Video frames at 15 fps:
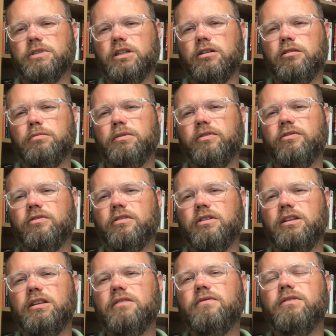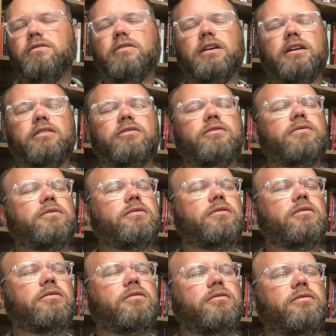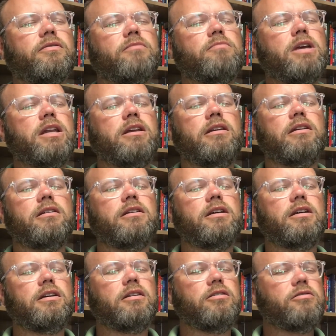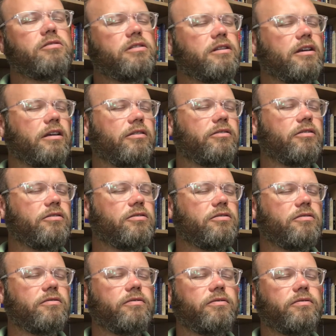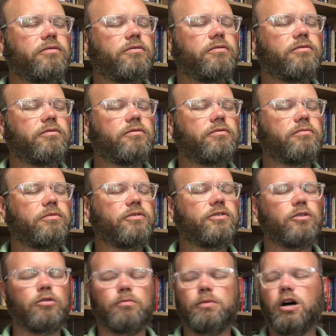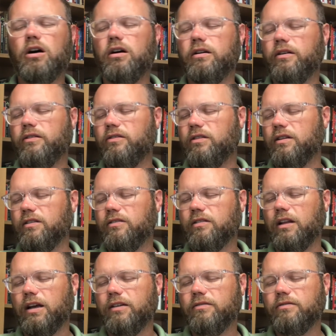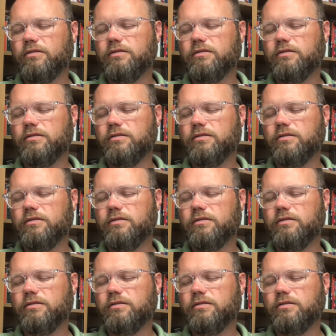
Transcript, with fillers: Help us to give you thanks for the, for the many good things that you've bestowed upon us in this life.